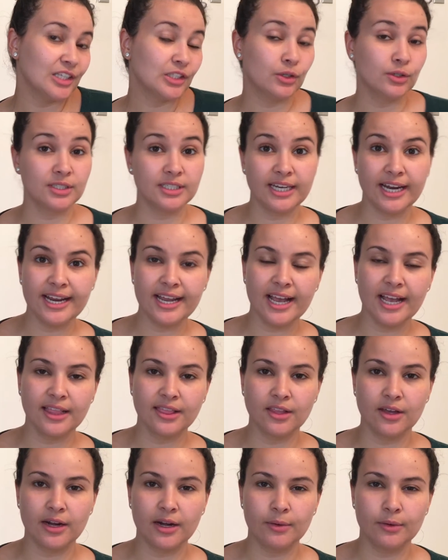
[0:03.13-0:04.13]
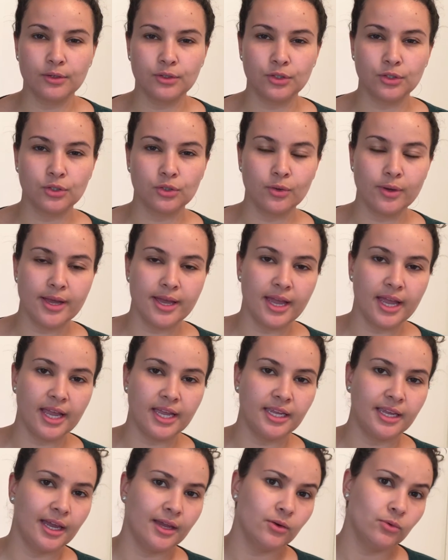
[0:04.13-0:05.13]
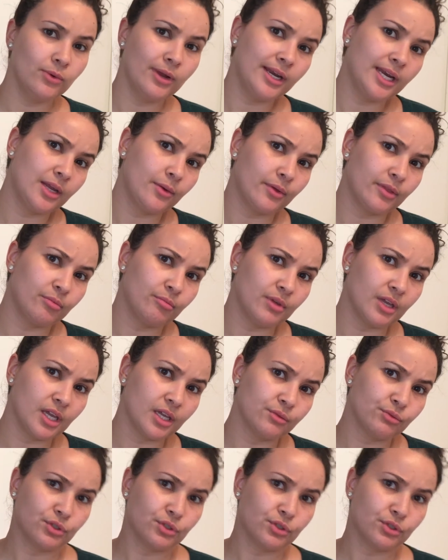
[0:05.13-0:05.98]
So today I thought I would do a get ready with me.